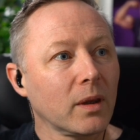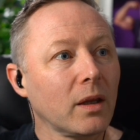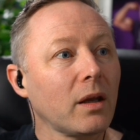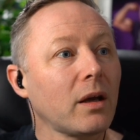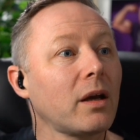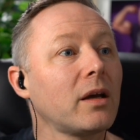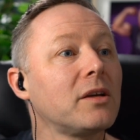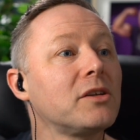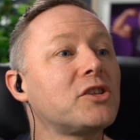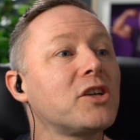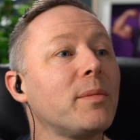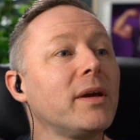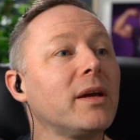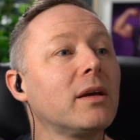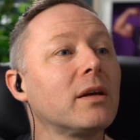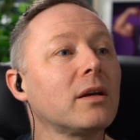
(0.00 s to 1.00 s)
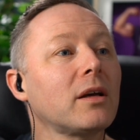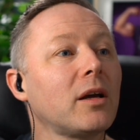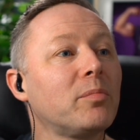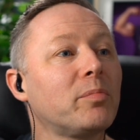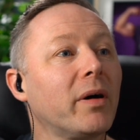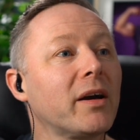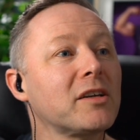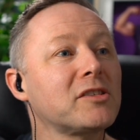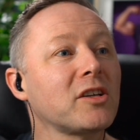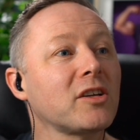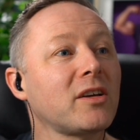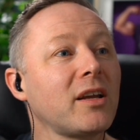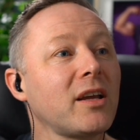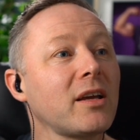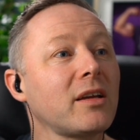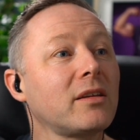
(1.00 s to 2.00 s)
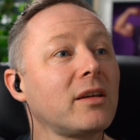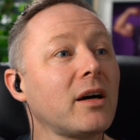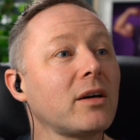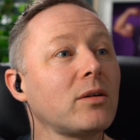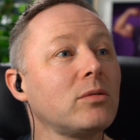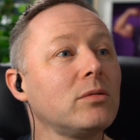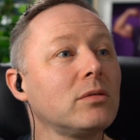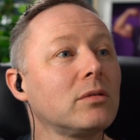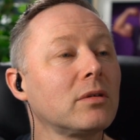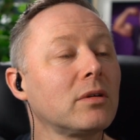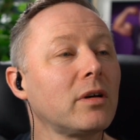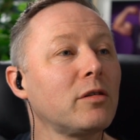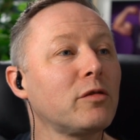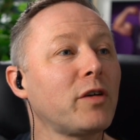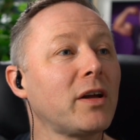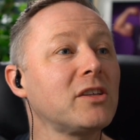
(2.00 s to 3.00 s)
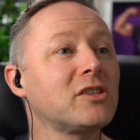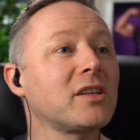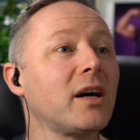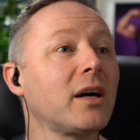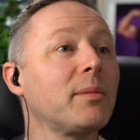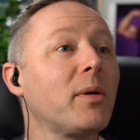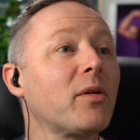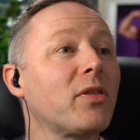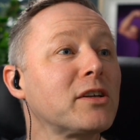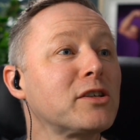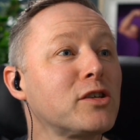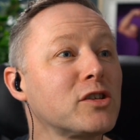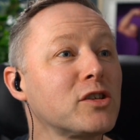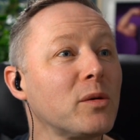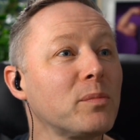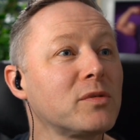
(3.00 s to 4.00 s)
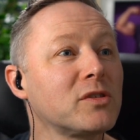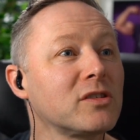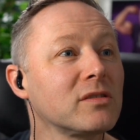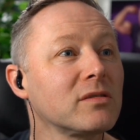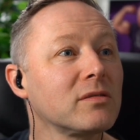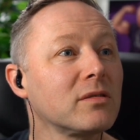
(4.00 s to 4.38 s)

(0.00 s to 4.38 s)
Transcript: Uh, Jimmy and Baxter Craig, Daryl, Vince Caramel thinks the subs.